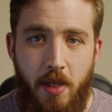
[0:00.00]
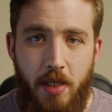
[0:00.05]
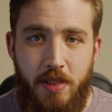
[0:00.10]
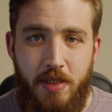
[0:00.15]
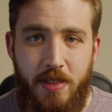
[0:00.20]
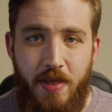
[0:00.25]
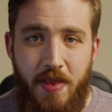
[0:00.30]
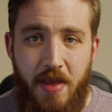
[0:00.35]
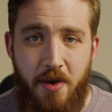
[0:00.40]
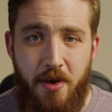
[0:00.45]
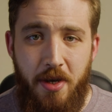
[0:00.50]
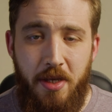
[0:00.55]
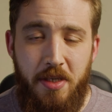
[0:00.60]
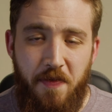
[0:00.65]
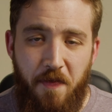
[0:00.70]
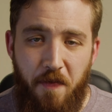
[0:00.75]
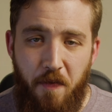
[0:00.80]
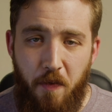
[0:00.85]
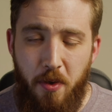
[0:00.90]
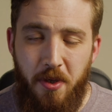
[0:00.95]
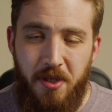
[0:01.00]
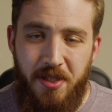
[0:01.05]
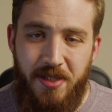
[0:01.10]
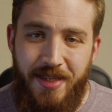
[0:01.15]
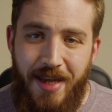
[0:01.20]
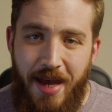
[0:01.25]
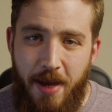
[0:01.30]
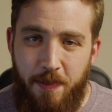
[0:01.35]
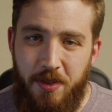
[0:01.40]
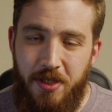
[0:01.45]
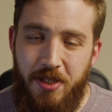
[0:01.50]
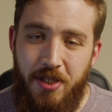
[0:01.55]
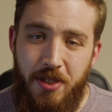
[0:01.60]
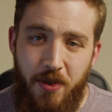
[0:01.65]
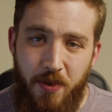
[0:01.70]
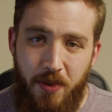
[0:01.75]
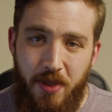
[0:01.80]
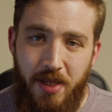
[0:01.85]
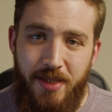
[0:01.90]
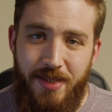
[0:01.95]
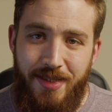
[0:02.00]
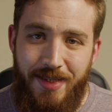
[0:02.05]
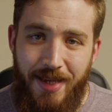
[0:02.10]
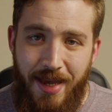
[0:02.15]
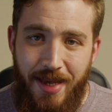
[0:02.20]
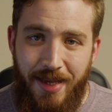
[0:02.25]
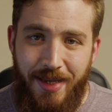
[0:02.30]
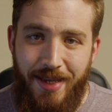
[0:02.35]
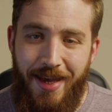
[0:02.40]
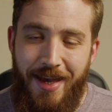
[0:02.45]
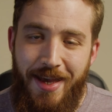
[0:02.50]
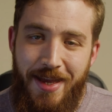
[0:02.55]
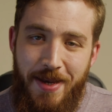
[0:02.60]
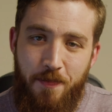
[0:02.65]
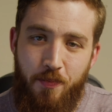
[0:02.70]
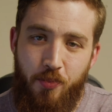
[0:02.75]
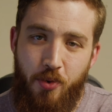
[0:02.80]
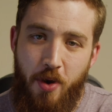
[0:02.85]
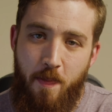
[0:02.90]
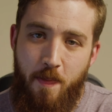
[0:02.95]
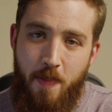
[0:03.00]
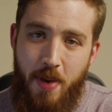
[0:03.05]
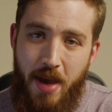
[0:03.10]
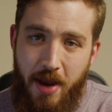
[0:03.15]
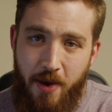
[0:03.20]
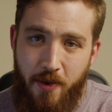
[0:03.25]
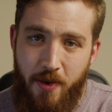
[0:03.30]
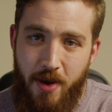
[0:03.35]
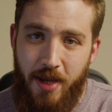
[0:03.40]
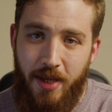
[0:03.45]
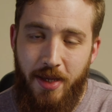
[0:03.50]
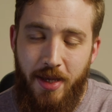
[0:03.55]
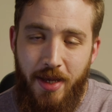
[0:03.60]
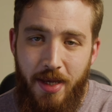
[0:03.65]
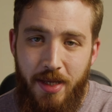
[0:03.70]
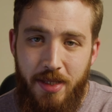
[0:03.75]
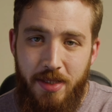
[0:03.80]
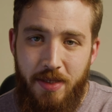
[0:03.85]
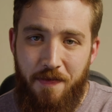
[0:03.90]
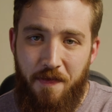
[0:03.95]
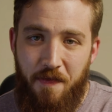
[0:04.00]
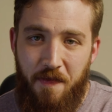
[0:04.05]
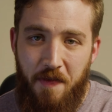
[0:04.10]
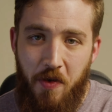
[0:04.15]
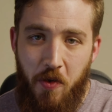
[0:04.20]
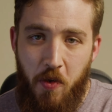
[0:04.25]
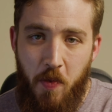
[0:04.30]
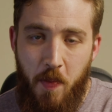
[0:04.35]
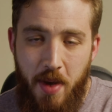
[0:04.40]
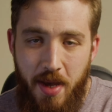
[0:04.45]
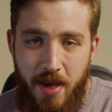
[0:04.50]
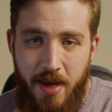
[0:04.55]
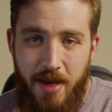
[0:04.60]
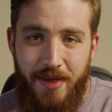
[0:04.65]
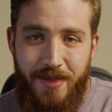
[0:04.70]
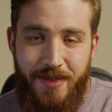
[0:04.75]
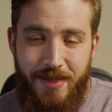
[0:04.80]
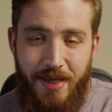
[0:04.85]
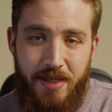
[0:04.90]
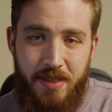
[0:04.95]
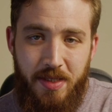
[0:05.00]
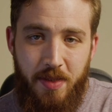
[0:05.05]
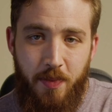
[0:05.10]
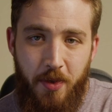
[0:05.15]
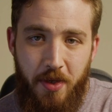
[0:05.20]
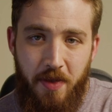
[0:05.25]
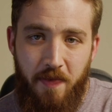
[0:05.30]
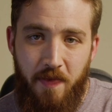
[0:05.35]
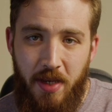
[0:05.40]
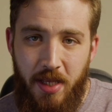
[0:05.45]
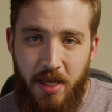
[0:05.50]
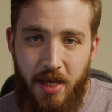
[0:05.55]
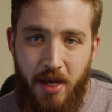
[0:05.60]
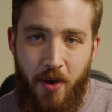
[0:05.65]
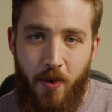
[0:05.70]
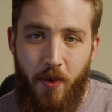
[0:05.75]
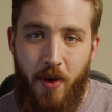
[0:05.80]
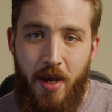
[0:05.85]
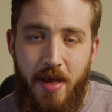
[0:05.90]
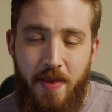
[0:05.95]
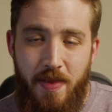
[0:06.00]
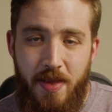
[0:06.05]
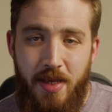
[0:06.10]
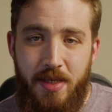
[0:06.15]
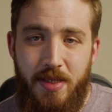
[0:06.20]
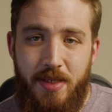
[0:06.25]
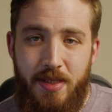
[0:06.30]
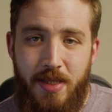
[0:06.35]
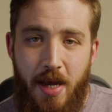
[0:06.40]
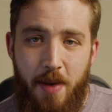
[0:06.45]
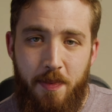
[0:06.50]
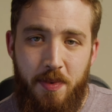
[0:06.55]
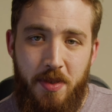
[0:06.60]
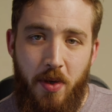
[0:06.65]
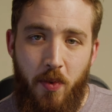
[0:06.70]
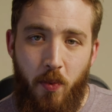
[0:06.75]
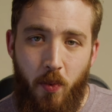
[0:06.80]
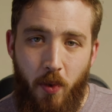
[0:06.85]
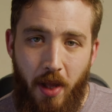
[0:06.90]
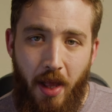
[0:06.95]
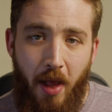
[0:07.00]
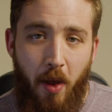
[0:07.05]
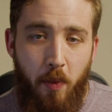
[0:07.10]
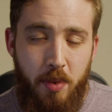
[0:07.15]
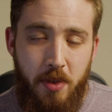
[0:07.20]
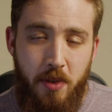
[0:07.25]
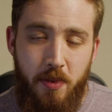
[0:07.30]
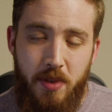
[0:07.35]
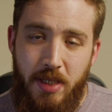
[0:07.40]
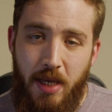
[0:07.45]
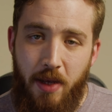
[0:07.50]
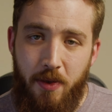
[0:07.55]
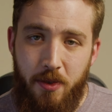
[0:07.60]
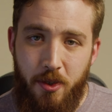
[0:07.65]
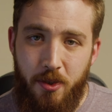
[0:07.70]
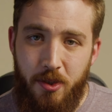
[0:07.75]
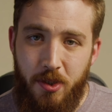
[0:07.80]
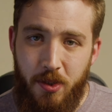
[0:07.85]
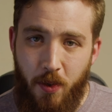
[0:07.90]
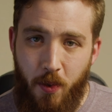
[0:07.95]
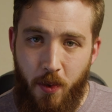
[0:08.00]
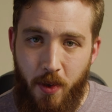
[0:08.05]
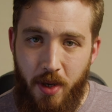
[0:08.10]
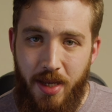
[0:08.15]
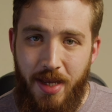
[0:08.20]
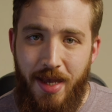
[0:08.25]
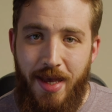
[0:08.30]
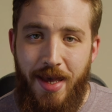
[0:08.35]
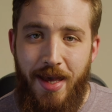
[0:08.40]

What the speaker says: So there it is, 4 steps you can take in preparing to film a testimony video. These steps will help you tell your story